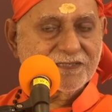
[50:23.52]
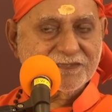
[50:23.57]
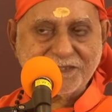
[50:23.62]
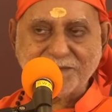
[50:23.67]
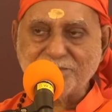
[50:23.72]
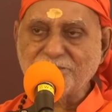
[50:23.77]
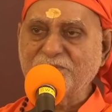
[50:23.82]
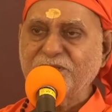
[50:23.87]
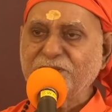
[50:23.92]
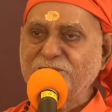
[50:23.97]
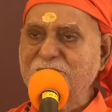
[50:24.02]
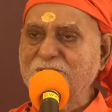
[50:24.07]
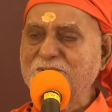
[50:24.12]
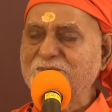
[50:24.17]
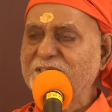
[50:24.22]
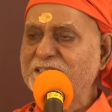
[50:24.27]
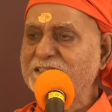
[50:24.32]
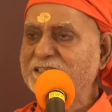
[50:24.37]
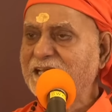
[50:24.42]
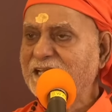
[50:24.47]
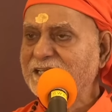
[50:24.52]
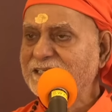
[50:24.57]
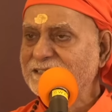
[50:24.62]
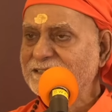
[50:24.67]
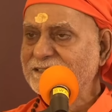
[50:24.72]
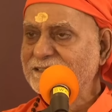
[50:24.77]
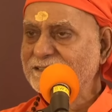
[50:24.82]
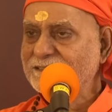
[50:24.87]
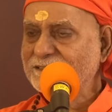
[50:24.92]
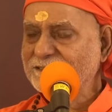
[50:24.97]
Some people will die.
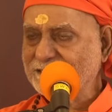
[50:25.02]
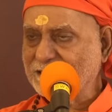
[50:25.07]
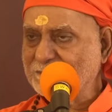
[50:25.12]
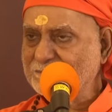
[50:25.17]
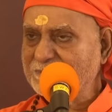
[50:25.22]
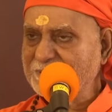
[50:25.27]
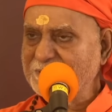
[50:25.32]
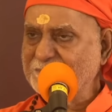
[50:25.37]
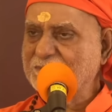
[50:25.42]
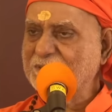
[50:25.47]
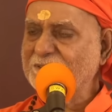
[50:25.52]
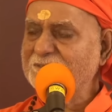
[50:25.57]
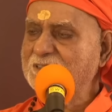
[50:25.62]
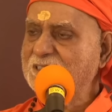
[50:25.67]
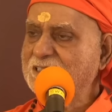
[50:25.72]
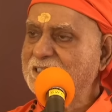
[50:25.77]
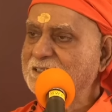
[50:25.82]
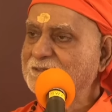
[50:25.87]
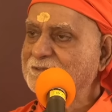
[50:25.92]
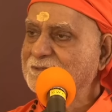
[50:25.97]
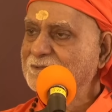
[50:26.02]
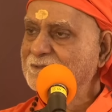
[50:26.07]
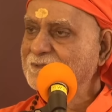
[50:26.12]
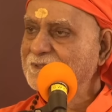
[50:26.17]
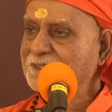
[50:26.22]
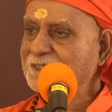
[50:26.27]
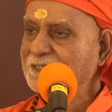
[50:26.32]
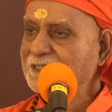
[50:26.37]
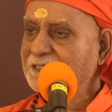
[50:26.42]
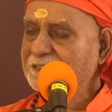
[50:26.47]
Some people will live.
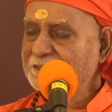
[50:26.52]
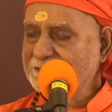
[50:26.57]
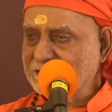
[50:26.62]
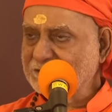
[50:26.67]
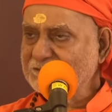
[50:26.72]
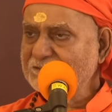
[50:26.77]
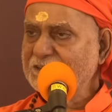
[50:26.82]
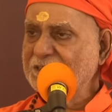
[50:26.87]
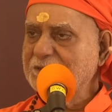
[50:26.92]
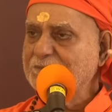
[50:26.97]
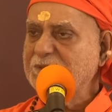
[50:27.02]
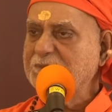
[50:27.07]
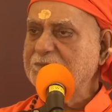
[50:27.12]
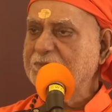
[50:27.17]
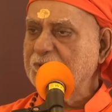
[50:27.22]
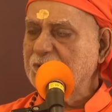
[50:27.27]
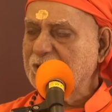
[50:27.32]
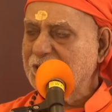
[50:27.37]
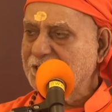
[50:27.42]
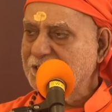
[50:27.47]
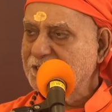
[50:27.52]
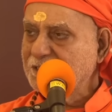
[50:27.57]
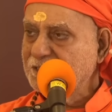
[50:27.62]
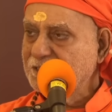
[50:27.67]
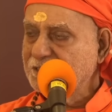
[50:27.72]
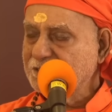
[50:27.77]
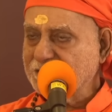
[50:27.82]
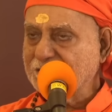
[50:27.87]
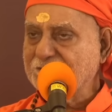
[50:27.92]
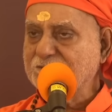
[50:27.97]
Some will be poor.
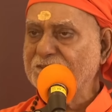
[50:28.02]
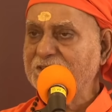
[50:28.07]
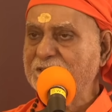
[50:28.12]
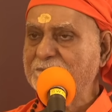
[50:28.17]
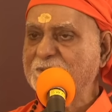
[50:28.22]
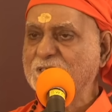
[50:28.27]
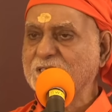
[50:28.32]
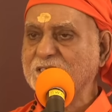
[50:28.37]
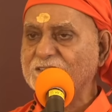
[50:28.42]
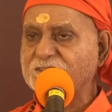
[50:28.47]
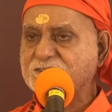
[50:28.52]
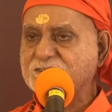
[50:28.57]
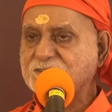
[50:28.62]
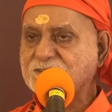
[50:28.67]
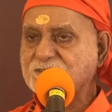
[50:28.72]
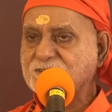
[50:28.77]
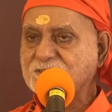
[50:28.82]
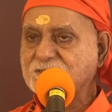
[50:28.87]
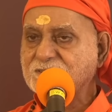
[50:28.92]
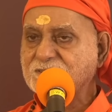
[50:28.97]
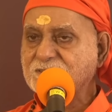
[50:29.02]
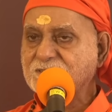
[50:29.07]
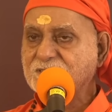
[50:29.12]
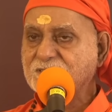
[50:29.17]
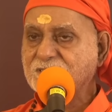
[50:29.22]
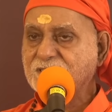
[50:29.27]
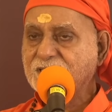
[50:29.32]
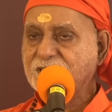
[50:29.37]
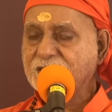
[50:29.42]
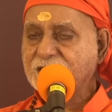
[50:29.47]
Some will be rich.
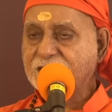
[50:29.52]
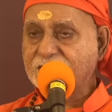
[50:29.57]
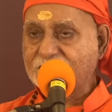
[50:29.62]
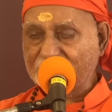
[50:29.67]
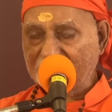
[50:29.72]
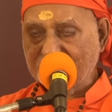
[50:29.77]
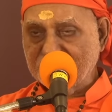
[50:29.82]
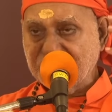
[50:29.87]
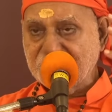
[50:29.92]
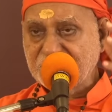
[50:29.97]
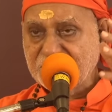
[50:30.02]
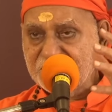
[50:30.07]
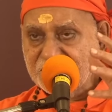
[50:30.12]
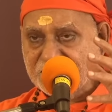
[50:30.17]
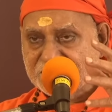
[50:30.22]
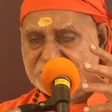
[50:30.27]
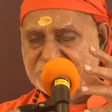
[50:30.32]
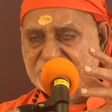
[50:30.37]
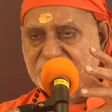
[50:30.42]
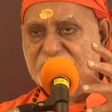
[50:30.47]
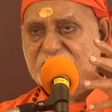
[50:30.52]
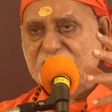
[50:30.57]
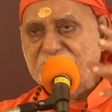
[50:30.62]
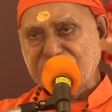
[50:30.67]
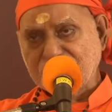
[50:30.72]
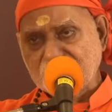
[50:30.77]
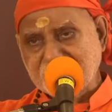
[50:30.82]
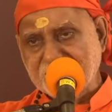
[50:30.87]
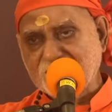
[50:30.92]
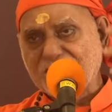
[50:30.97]
The world has
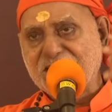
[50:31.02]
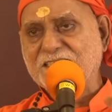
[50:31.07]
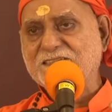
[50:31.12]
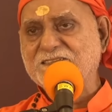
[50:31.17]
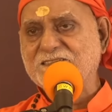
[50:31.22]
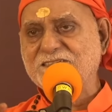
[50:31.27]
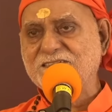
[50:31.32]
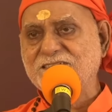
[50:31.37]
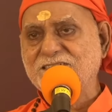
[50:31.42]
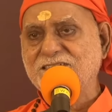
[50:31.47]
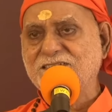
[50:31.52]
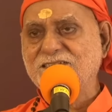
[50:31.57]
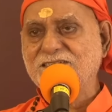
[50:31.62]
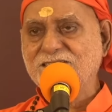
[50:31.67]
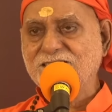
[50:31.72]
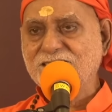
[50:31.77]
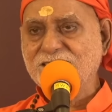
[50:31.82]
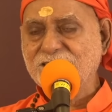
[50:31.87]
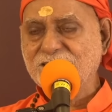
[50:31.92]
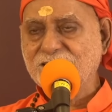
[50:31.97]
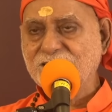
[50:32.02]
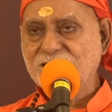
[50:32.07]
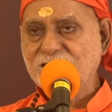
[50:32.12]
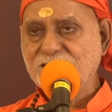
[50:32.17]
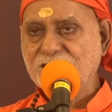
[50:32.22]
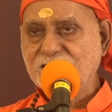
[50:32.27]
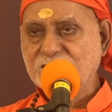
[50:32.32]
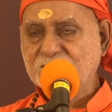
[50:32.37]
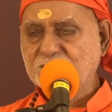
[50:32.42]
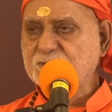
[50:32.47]
enough of wealth
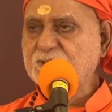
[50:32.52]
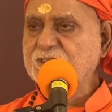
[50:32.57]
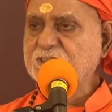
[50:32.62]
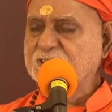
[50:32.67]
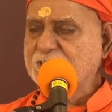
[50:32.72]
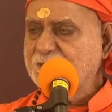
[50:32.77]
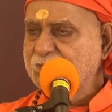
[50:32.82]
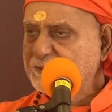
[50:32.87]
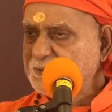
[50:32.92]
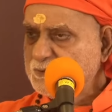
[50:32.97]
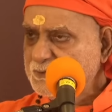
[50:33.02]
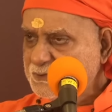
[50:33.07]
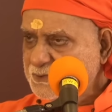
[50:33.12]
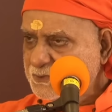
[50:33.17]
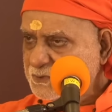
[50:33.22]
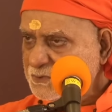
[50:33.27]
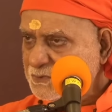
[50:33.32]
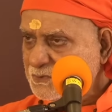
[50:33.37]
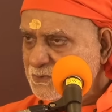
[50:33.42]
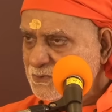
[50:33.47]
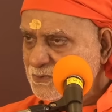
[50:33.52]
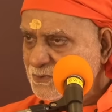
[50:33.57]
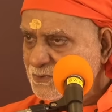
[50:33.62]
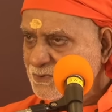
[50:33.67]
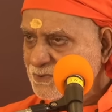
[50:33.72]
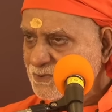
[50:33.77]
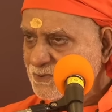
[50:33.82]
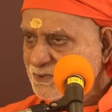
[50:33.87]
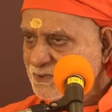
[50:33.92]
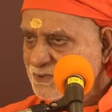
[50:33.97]
to distribute to
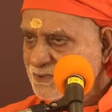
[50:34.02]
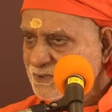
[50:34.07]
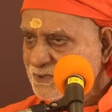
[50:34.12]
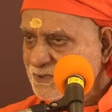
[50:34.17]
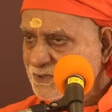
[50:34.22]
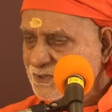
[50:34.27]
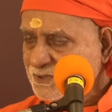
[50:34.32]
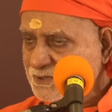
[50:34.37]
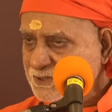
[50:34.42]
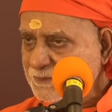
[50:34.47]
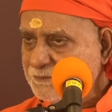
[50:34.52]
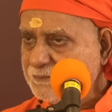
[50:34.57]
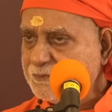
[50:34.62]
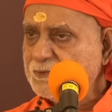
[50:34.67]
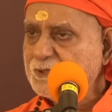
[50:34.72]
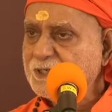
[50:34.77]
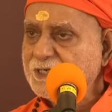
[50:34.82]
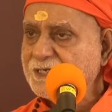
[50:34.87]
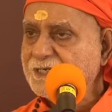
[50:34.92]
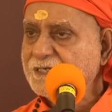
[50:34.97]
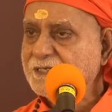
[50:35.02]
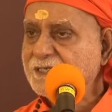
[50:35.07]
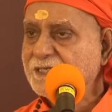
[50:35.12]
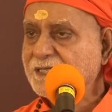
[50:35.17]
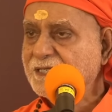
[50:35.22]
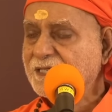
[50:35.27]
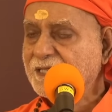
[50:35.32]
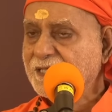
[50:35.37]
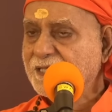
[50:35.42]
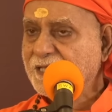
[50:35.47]
the poor.
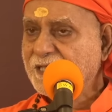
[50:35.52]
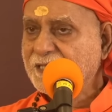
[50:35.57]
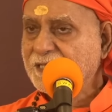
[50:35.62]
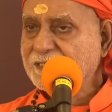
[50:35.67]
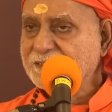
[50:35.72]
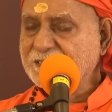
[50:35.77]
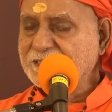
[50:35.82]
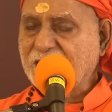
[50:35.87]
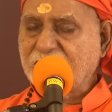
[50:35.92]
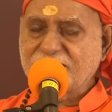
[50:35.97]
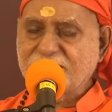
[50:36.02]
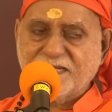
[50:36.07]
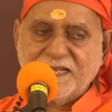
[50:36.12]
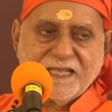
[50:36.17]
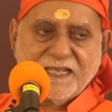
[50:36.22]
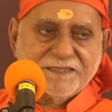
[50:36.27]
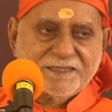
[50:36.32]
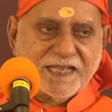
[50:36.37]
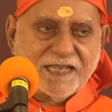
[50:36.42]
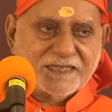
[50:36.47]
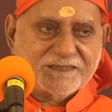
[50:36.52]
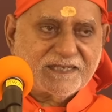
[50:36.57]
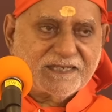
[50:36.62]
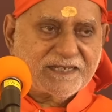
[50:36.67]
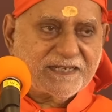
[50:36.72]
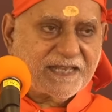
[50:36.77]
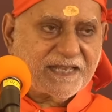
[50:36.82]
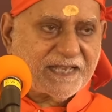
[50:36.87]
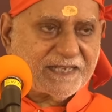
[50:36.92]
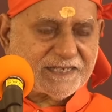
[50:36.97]
The
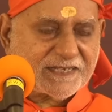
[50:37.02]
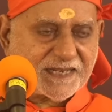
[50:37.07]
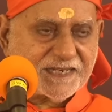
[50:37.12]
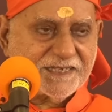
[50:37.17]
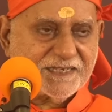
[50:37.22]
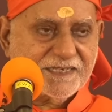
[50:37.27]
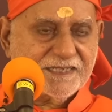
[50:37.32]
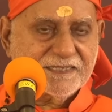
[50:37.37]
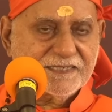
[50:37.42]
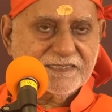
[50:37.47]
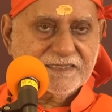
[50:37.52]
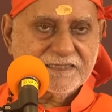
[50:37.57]
other day I read